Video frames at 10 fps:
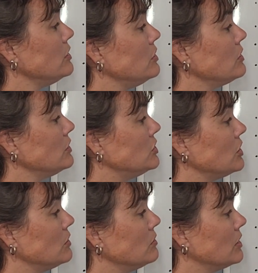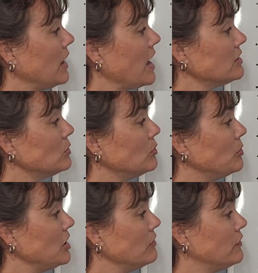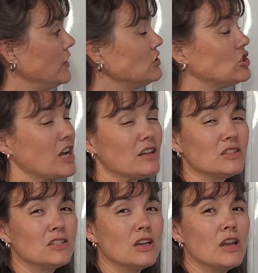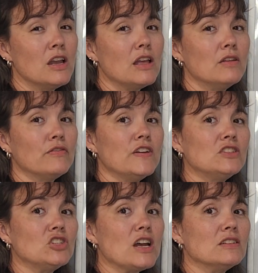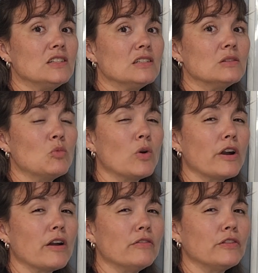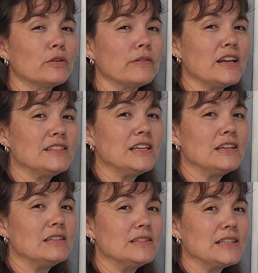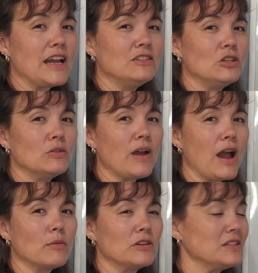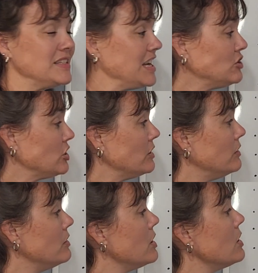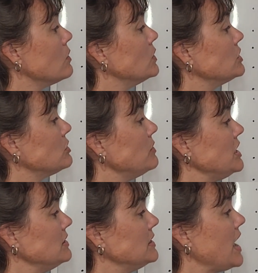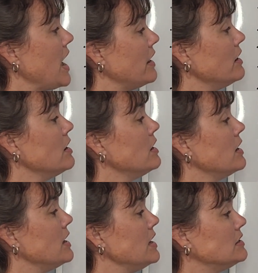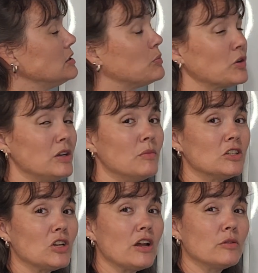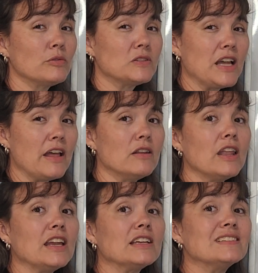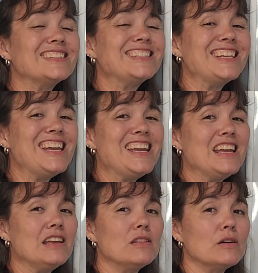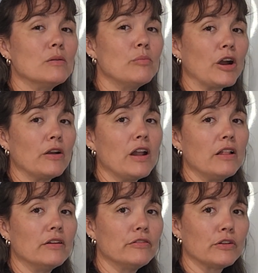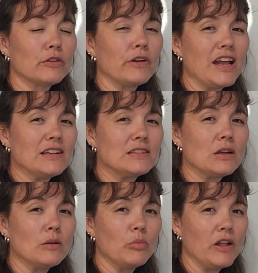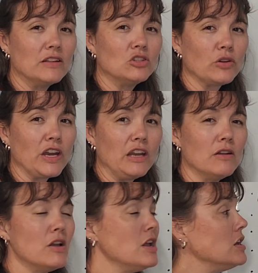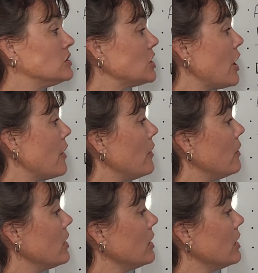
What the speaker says: you can do, the last one would be a FISH test. And the FISH test is more of fluorescent in situ hybridization, which means that it's pretty much 100%. They can see the Bartonella fluoresce on a blood screen. So